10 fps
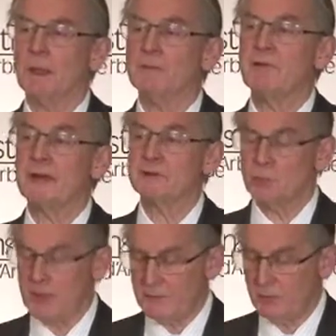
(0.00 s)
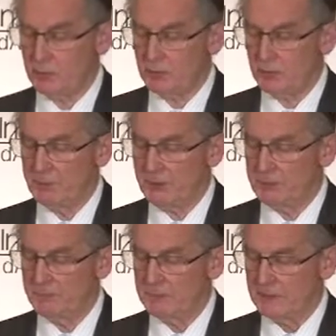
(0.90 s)
advance waiver will
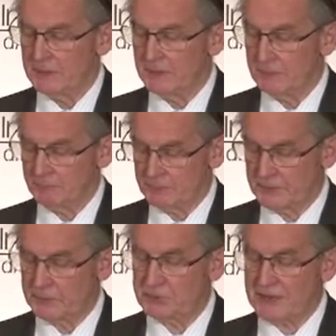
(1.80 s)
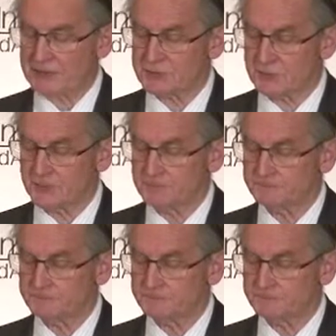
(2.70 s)
be contested.